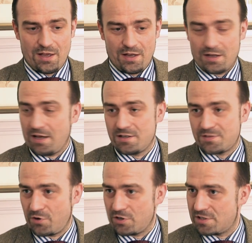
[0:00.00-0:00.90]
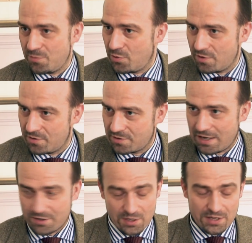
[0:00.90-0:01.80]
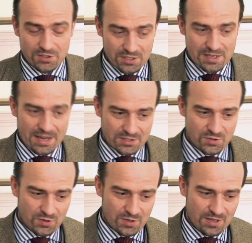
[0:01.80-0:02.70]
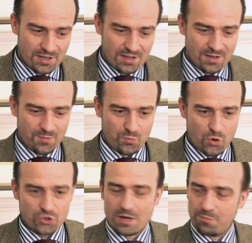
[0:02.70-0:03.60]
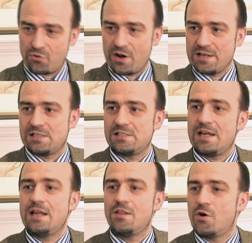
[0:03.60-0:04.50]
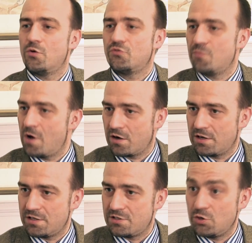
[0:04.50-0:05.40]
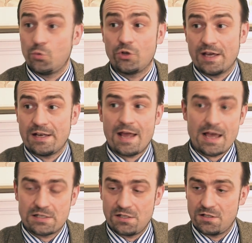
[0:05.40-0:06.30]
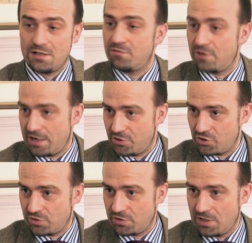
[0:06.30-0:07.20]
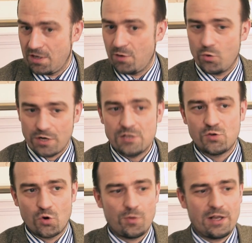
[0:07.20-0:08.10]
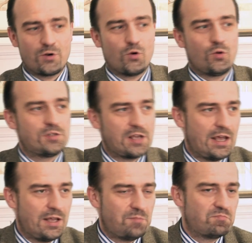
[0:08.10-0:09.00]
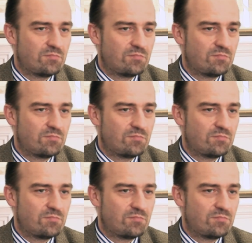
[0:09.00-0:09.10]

And again, it's a very simple calculation. This has to push up prices in those markets. You will get asset inflation, what is normally called a